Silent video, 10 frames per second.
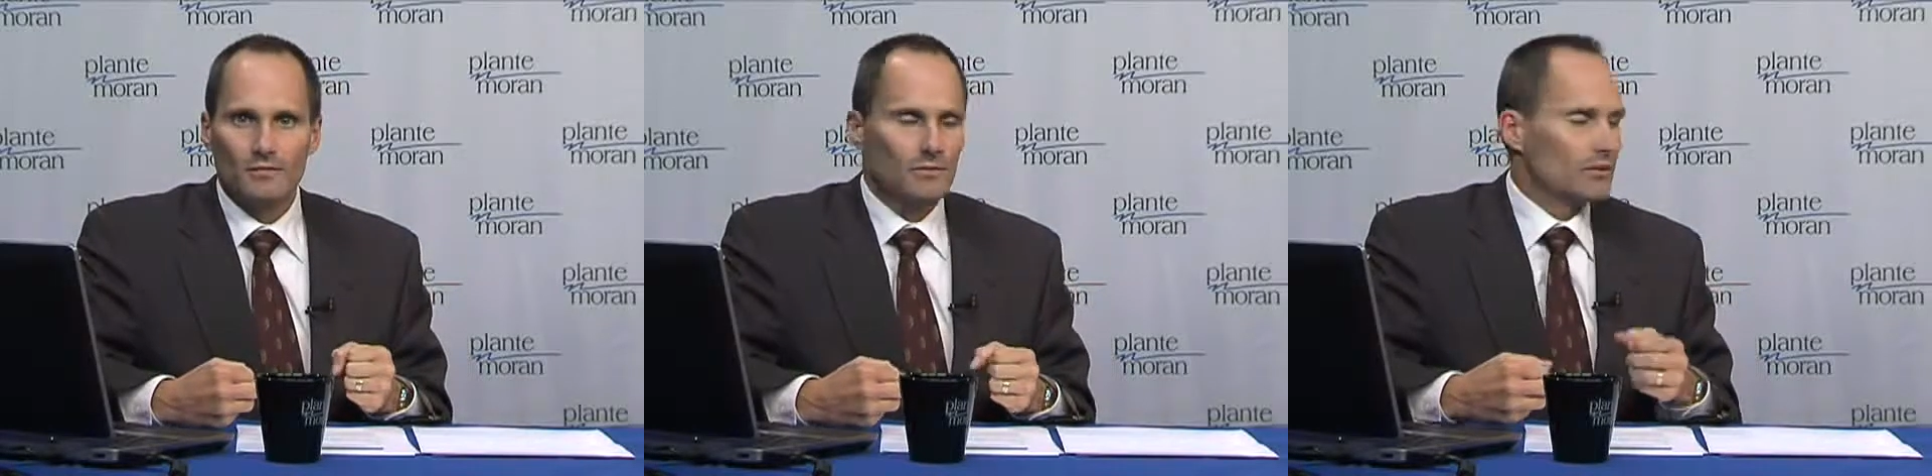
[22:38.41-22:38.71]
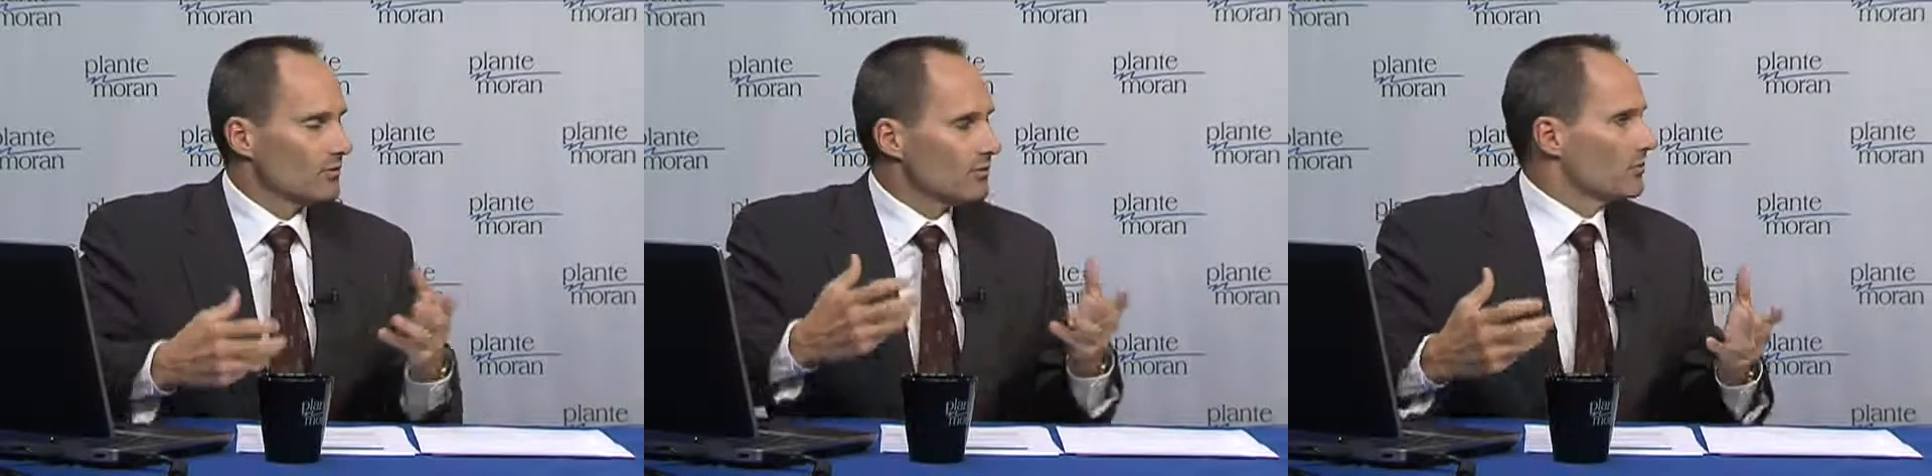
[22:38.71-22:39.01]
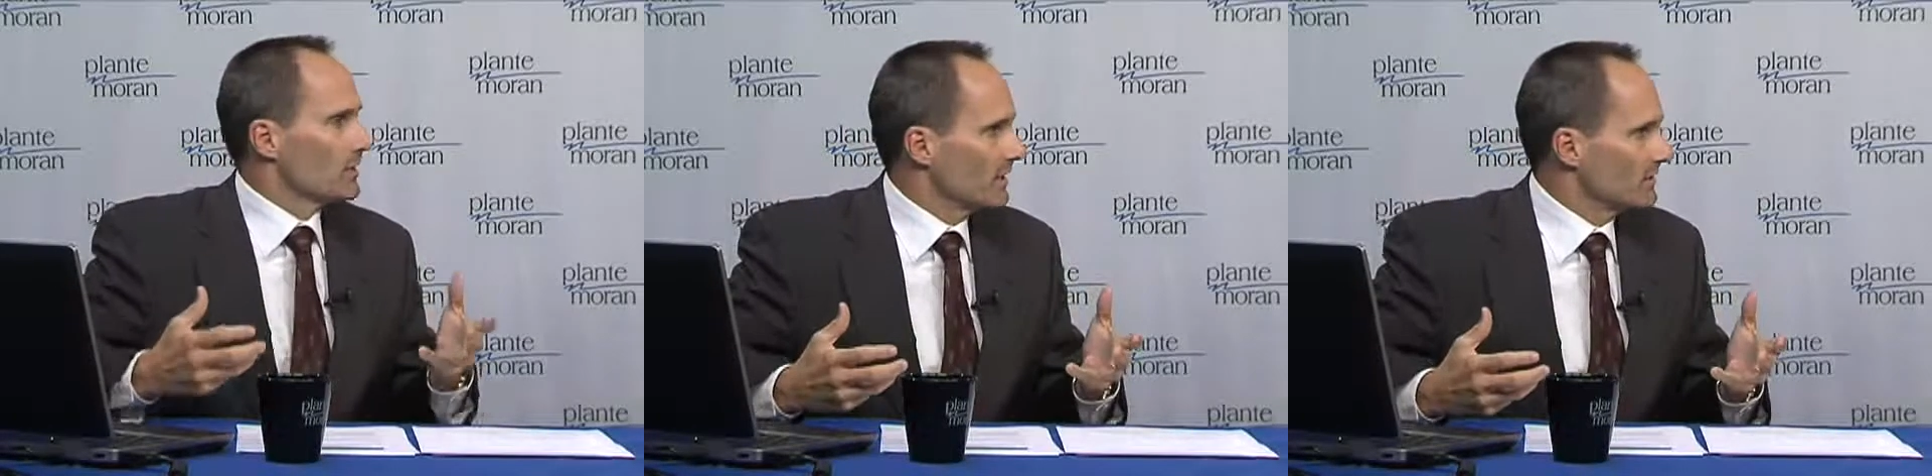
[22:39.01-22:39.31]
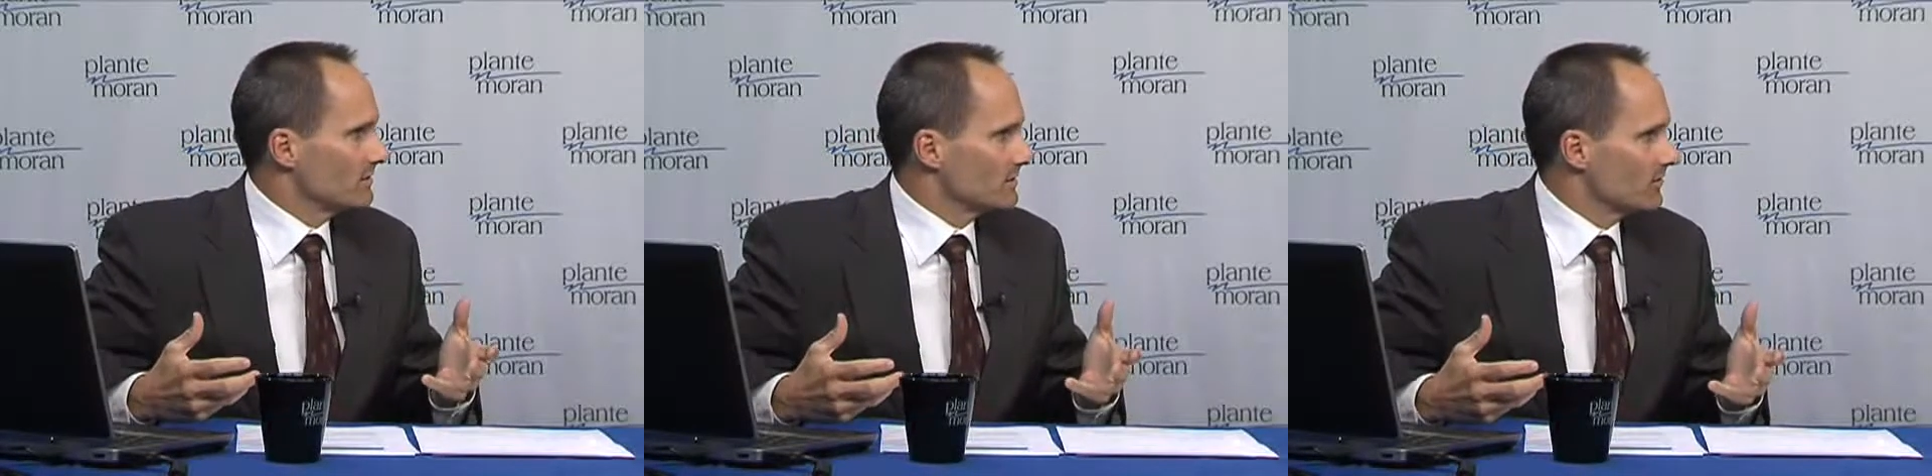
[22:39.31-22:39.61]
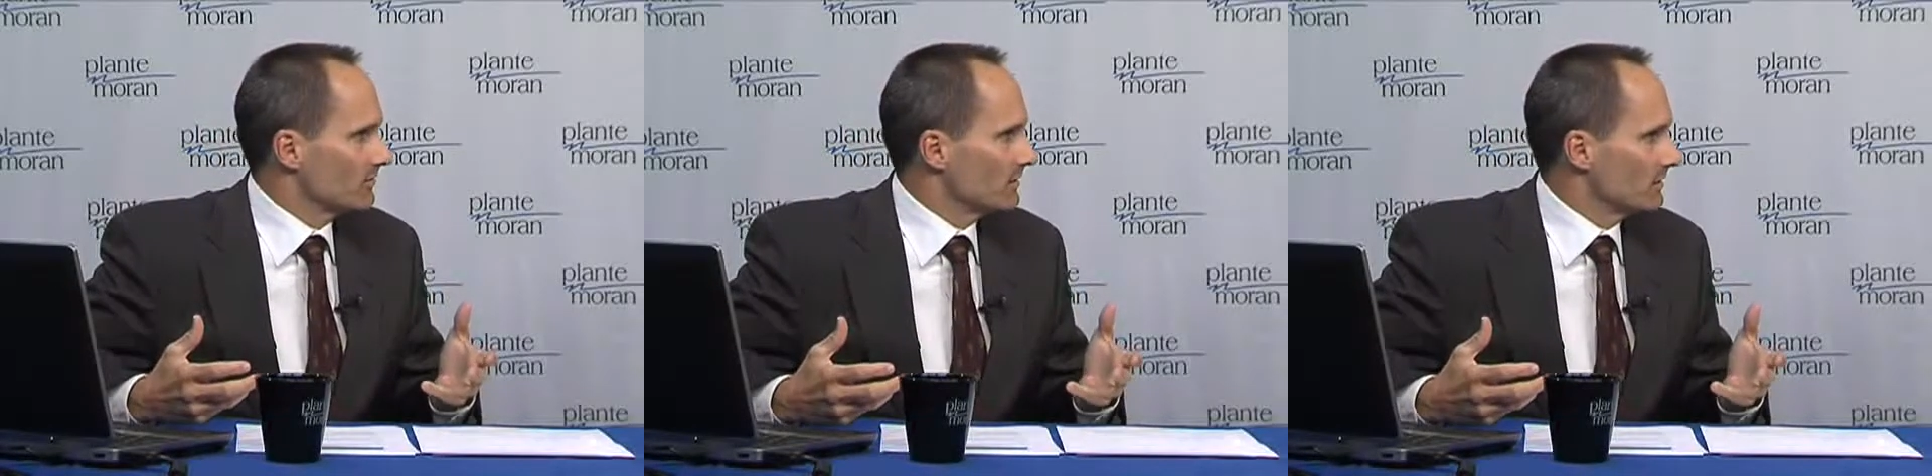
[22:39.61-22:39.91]
none of those great ideas
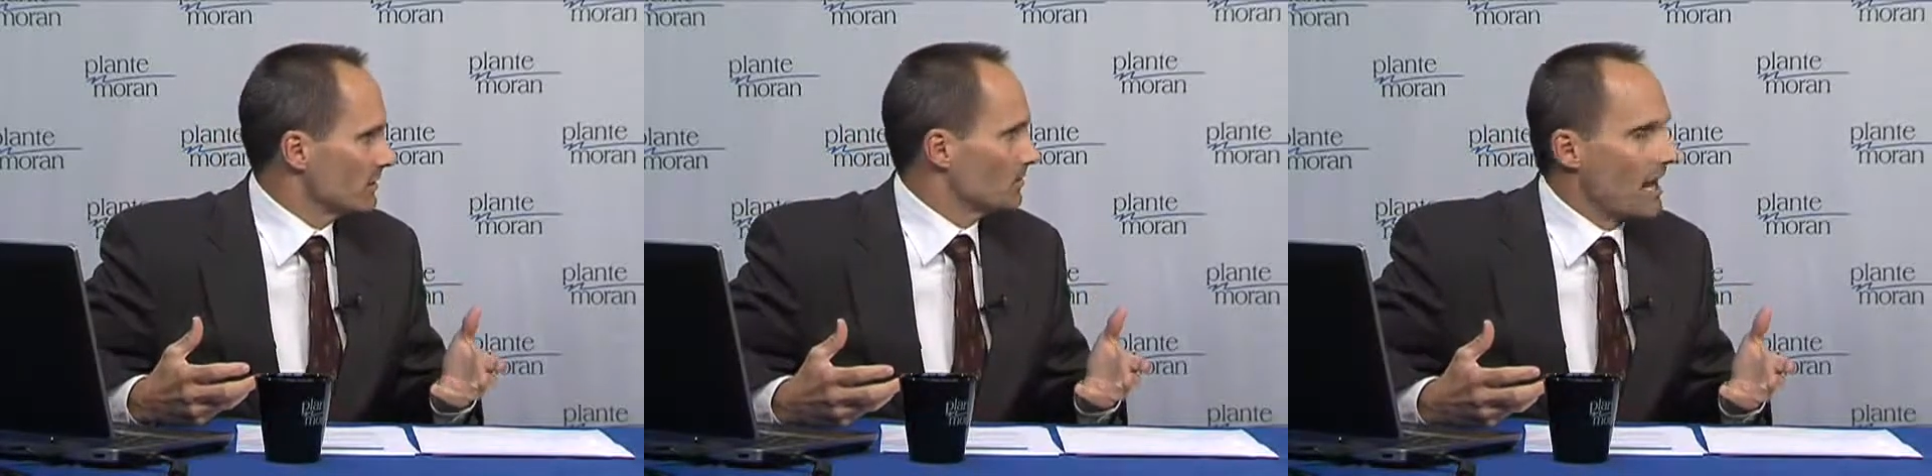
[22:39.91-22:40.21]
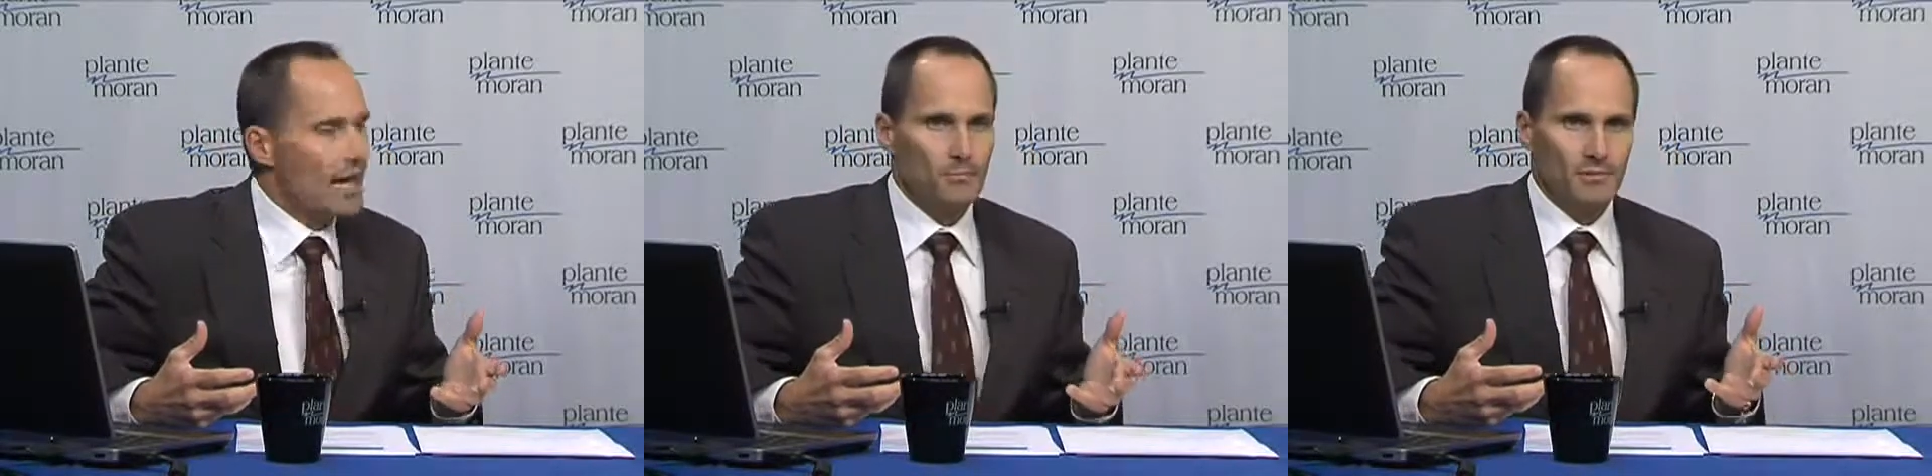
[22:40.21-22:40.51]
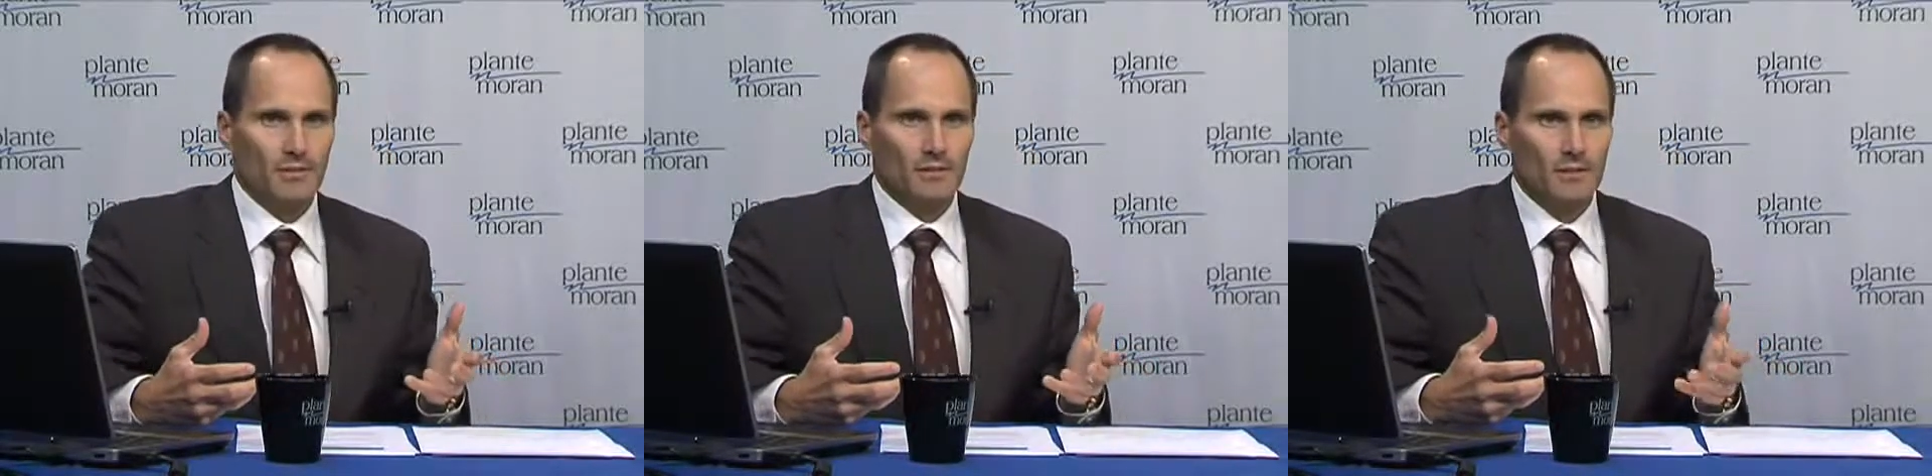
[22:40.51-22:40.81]
ever end up happening.